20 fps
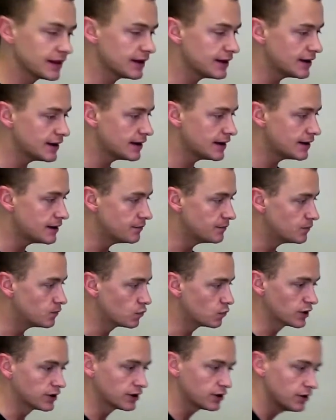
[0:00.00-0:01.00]
We're
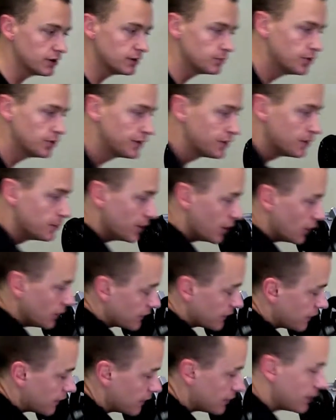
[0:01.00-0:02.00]
going to go ahead and put the belt
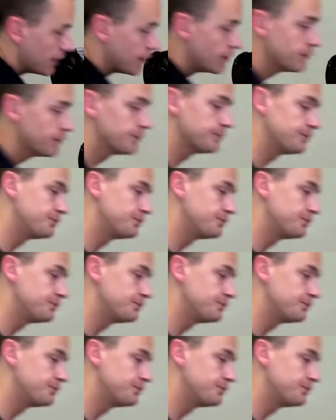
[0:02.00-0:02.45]
on now.